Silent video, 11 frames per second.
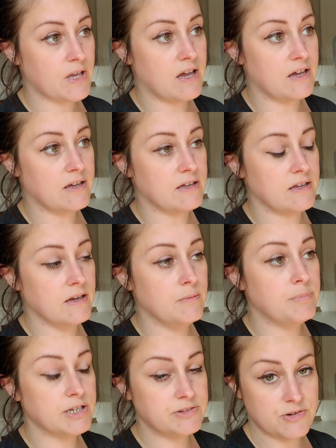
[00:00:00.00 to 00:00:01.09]
I
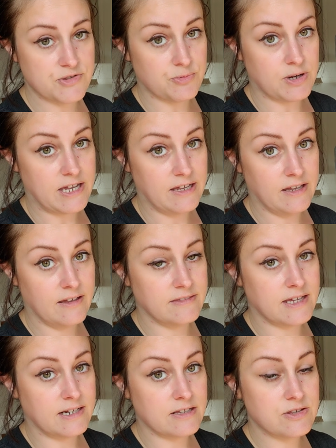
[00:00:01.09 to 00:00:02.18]
put those away and
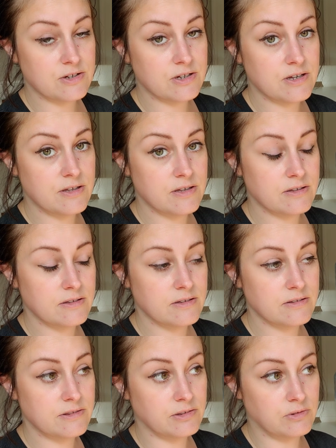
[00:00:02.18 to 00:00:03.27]
then I took
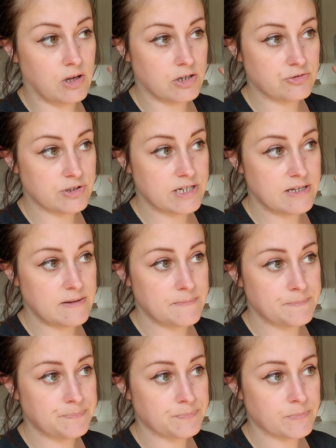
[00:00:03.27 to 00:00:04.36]
the laundry
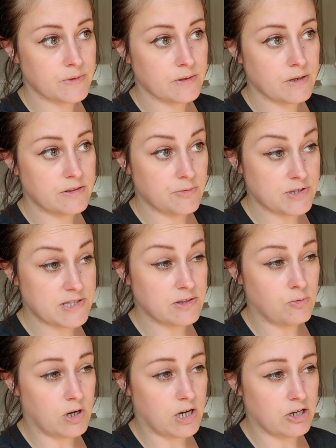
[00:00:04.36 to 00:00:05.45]
that was in
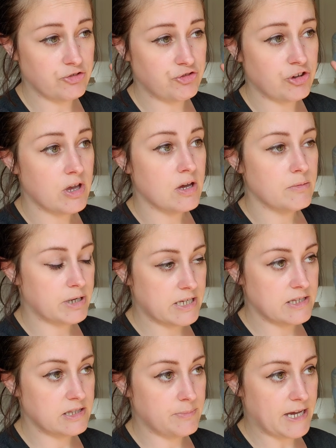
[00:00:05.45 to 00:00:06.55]
the wash, put it
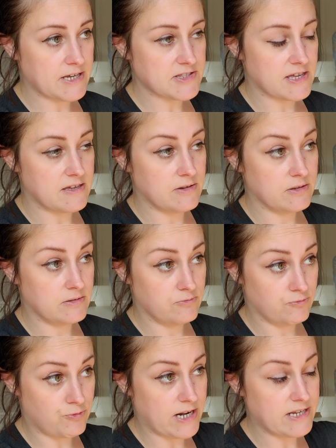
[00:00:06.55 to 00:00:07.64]
in the basket,
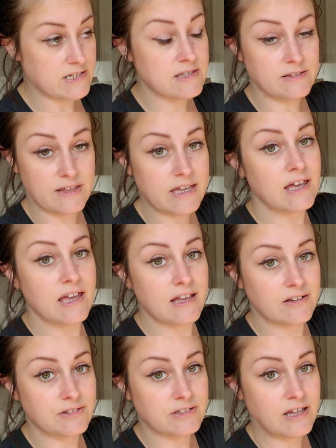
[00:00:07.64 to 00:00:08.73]
ready to like hang
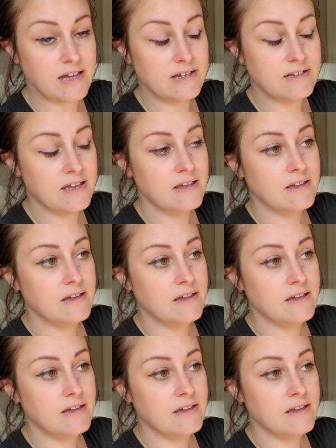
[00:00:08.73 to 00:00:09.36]
on the line.